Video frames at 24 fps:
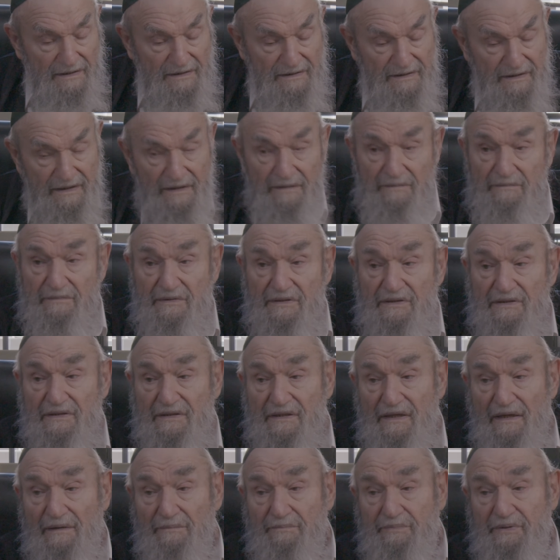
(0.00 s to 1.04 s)
Okay, we'll
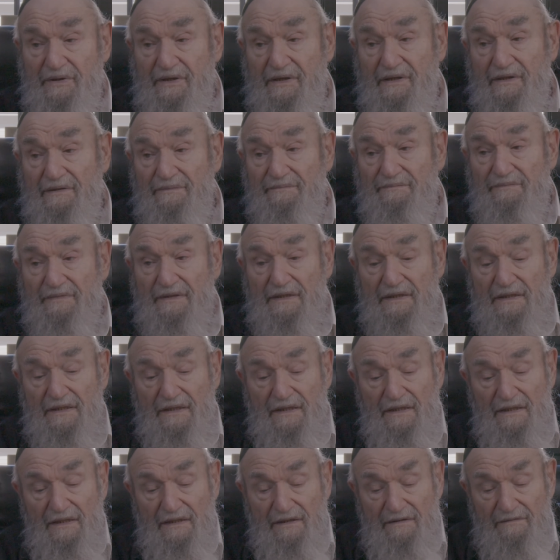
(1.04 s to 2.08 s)
stop here.
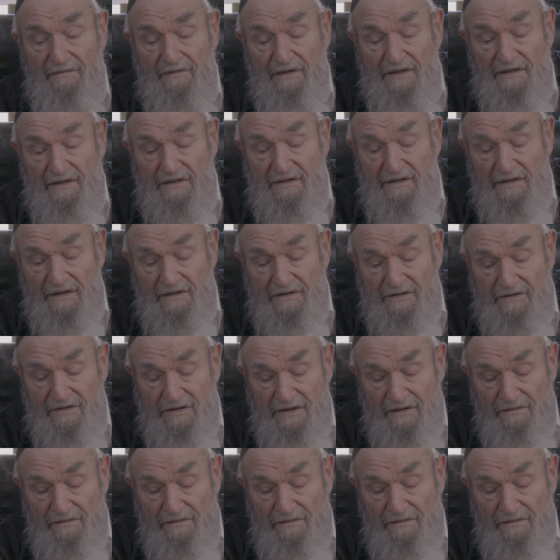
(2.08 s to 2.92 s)
Okay.